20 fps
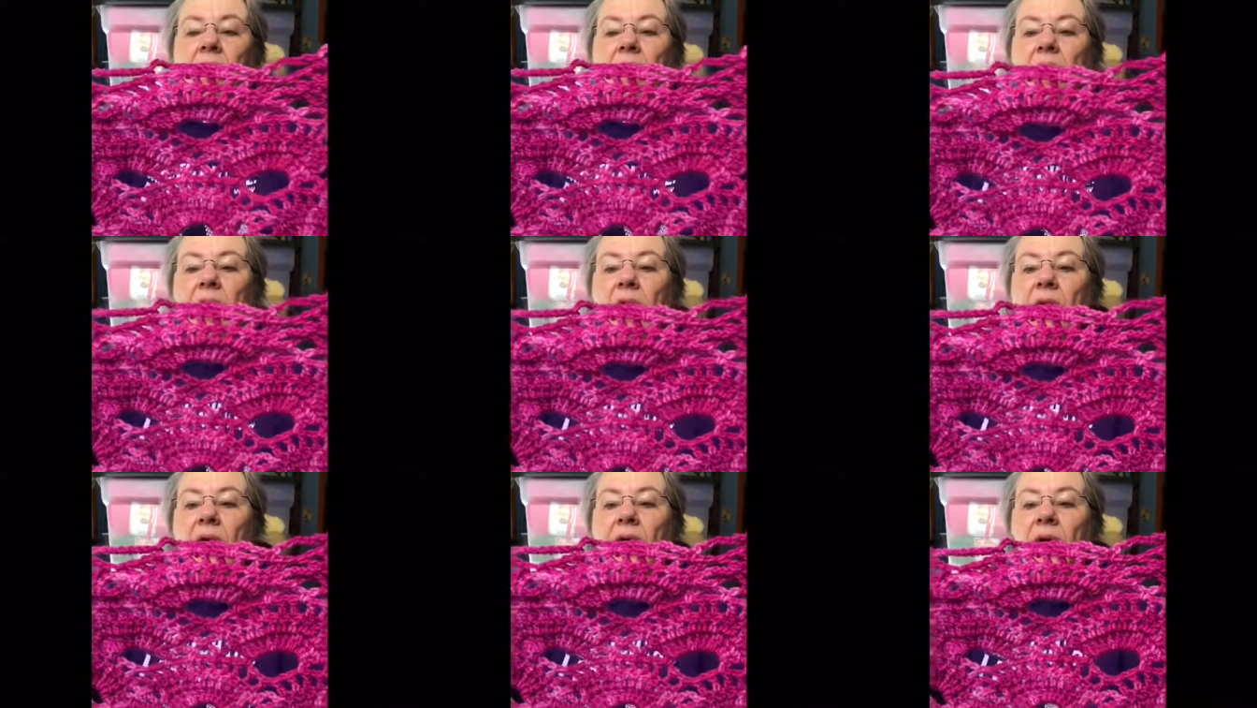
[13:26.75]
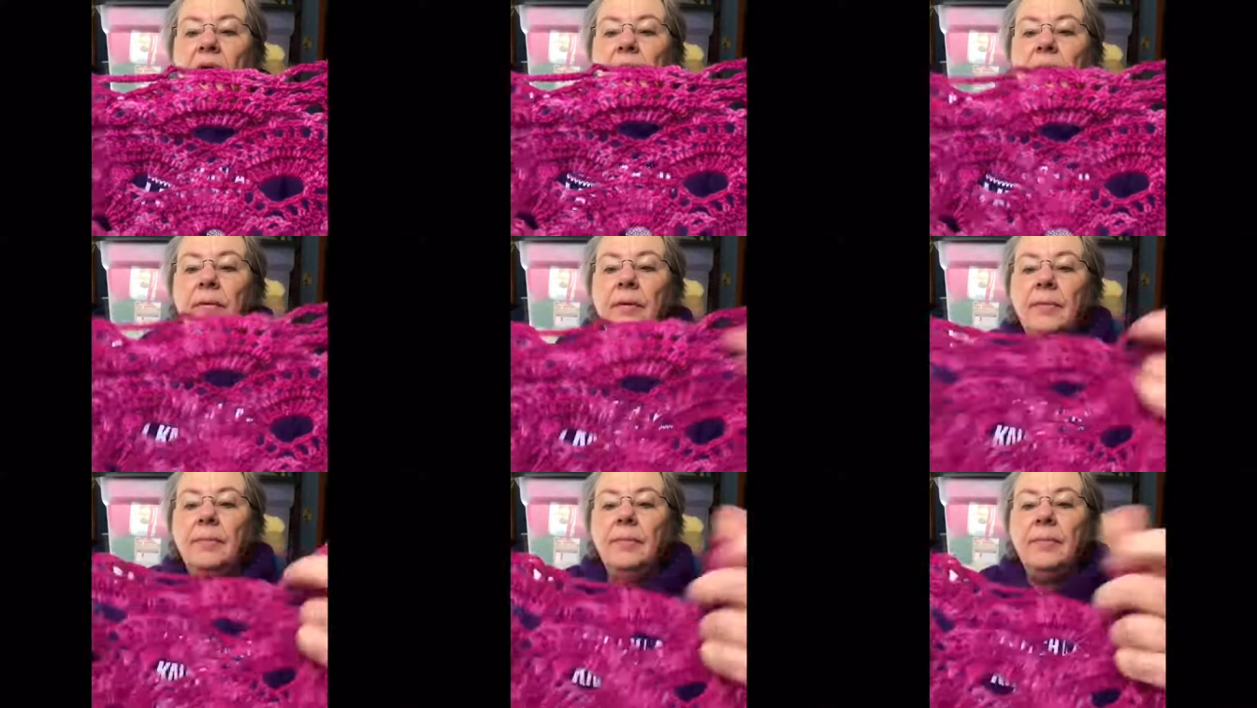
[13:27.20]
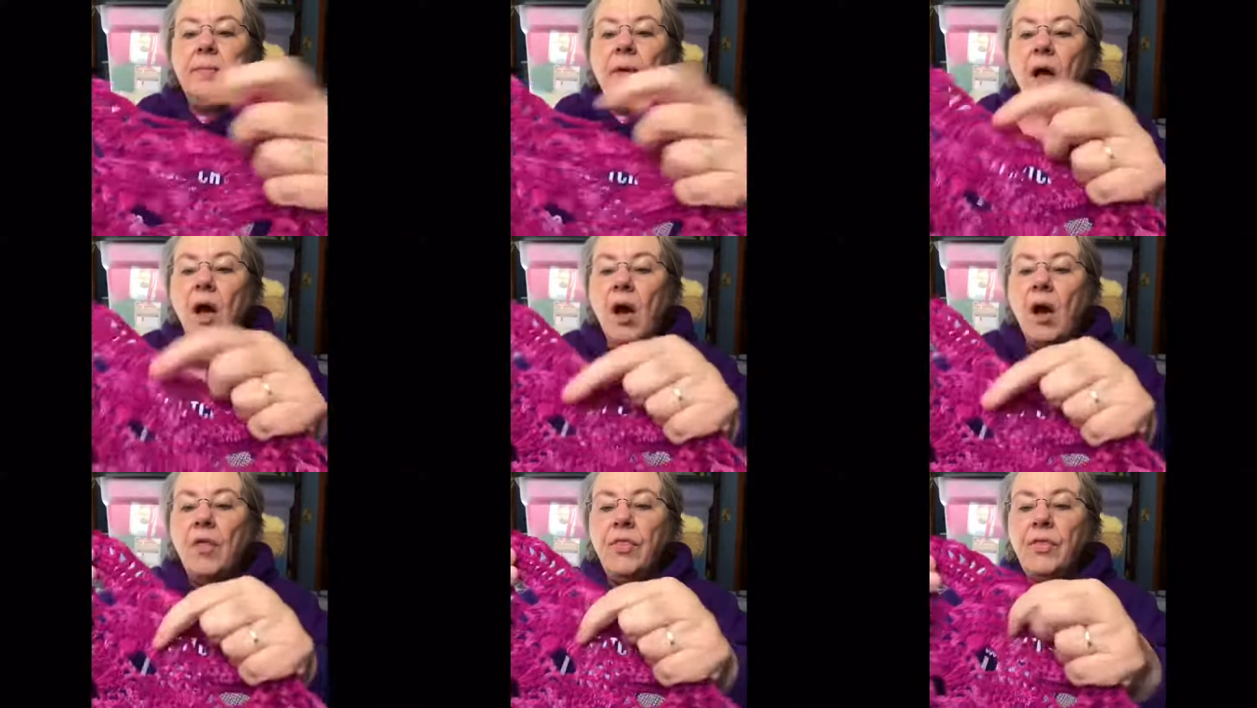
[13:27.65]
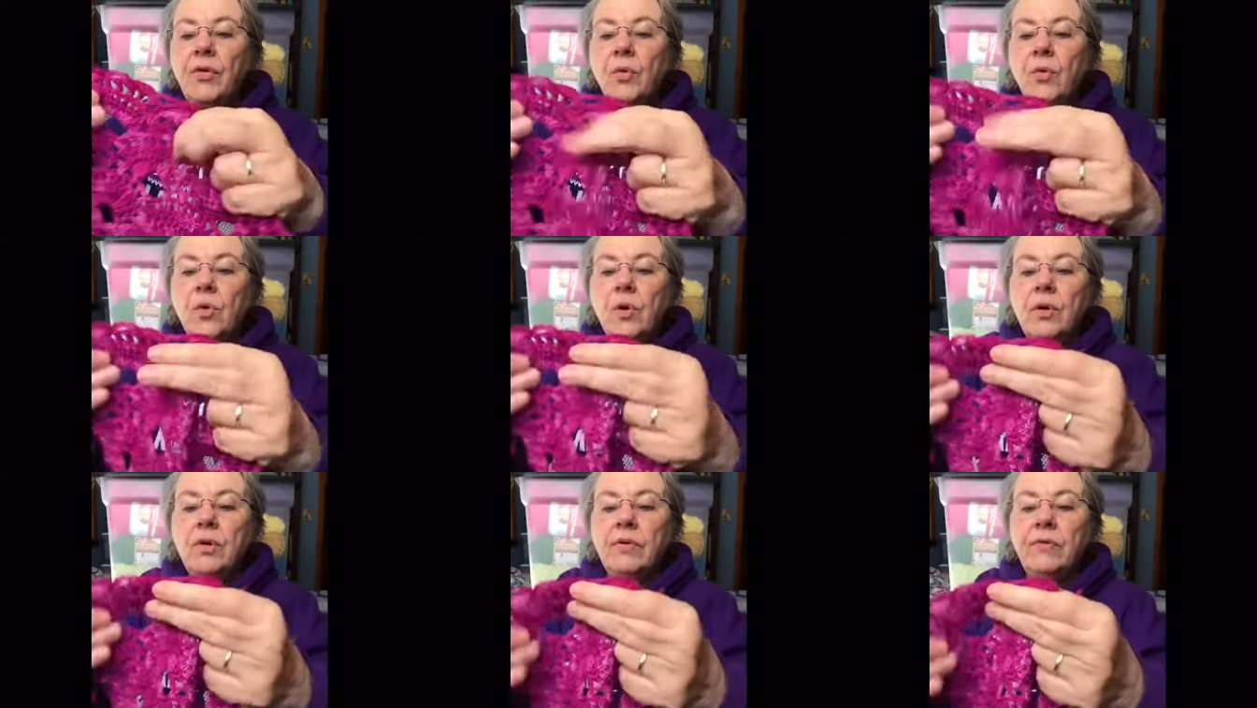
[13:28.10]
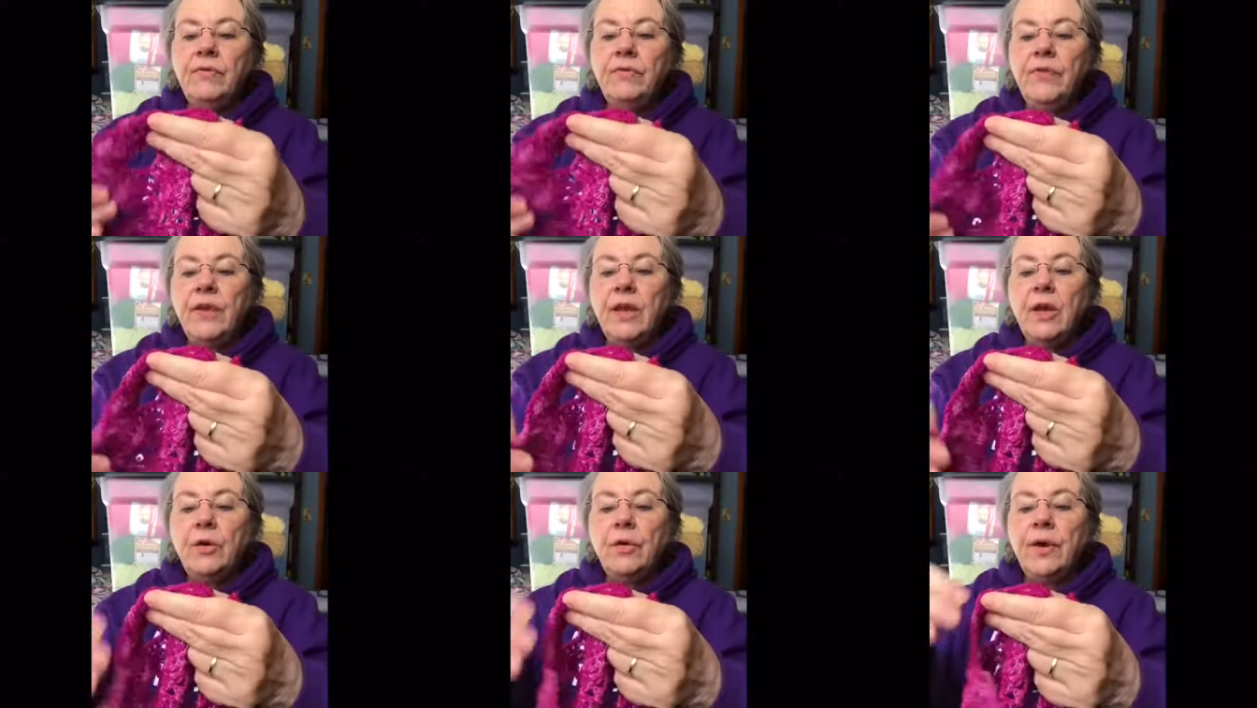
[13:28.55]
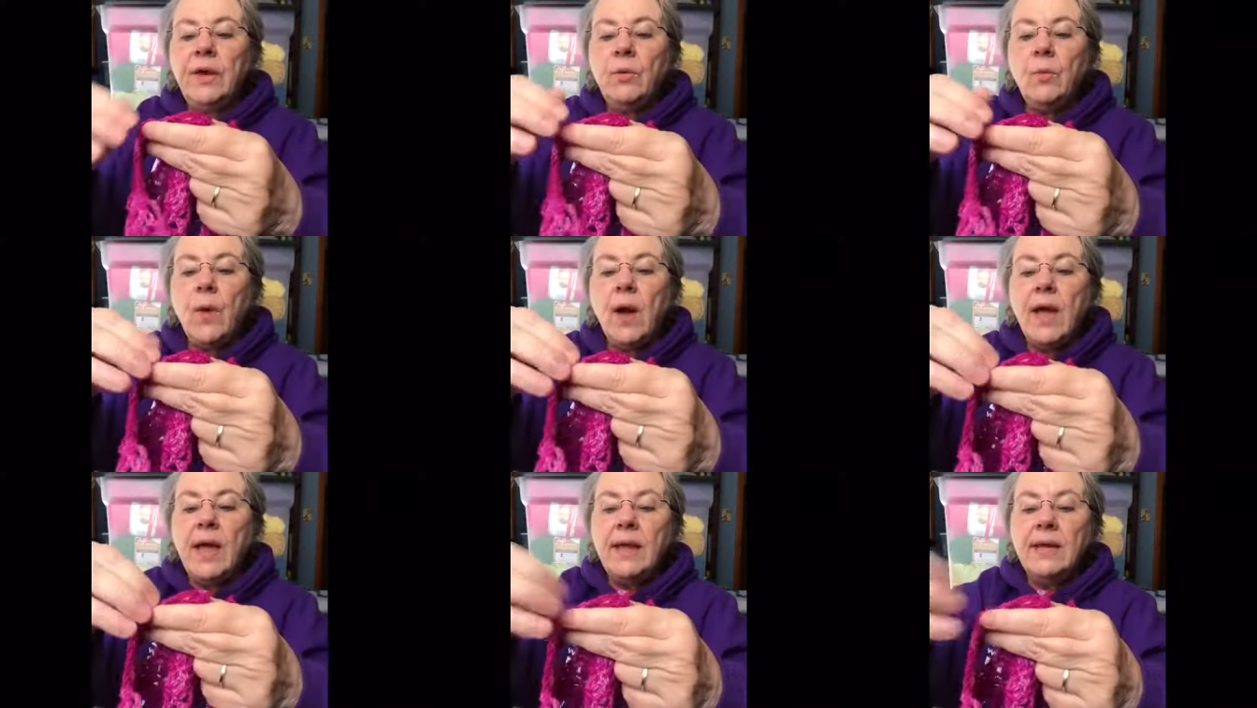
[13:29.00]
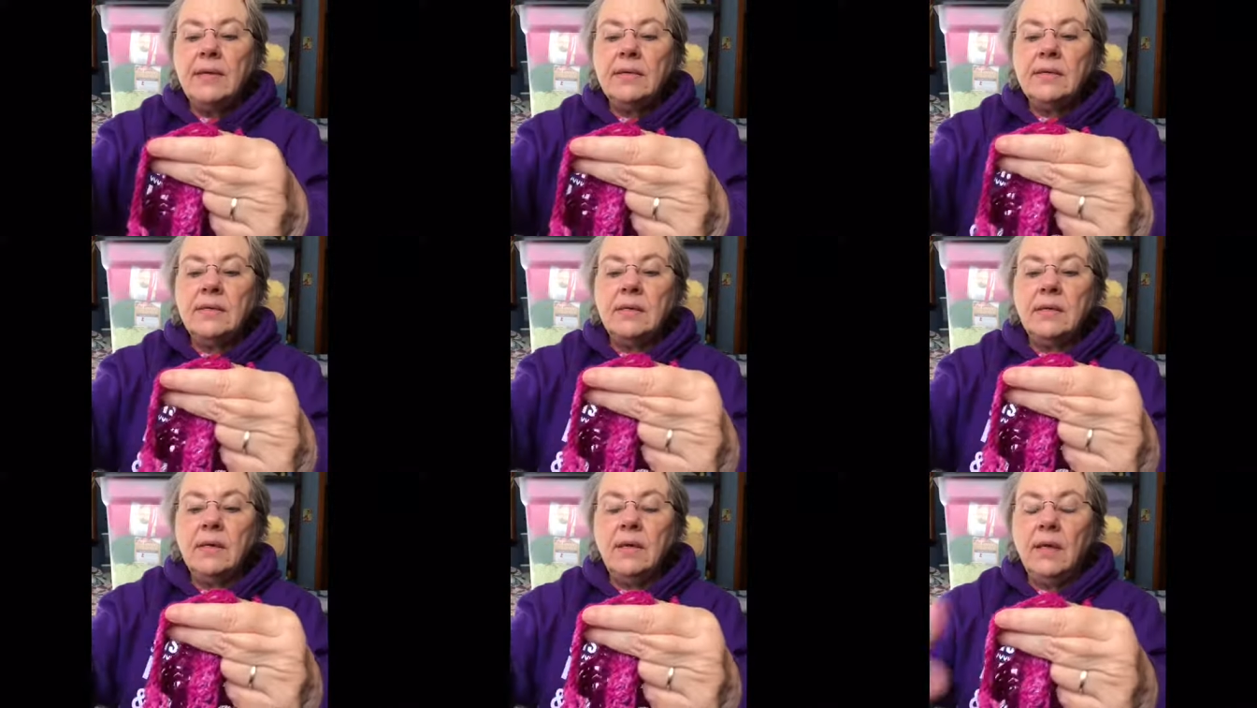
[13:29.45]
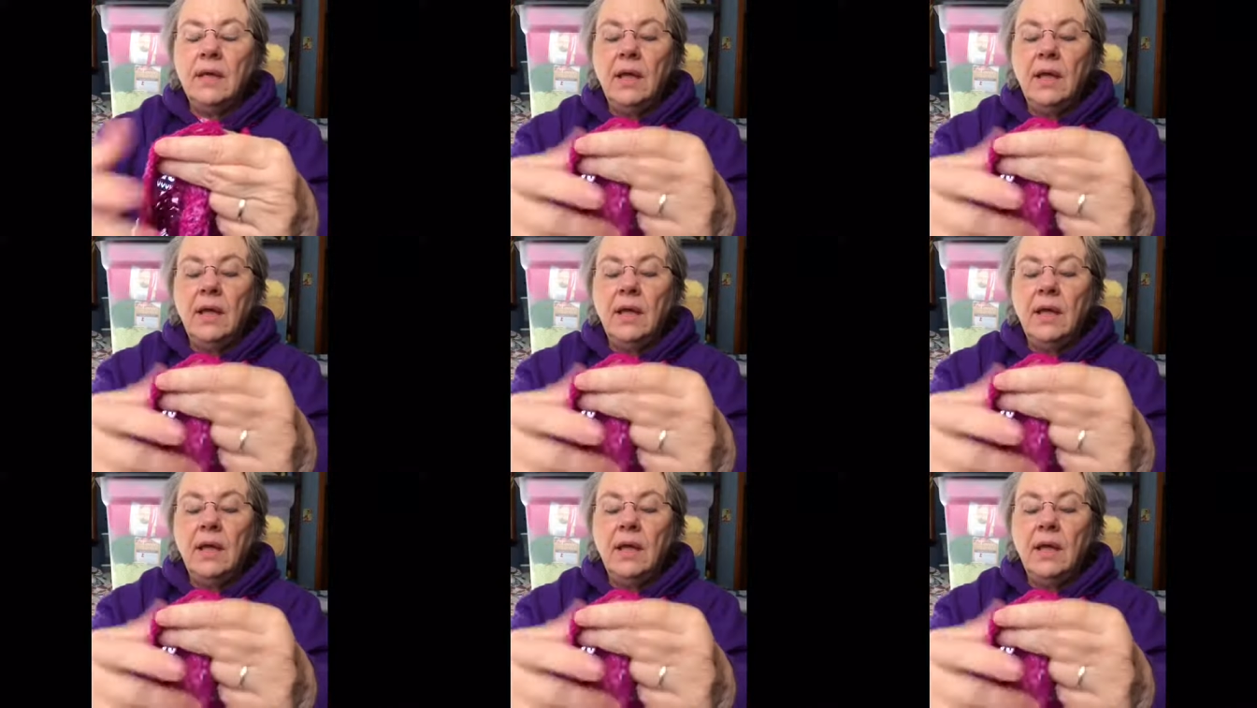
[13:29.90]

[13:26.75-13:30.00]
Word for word: uh, Hawthorn fingering weight,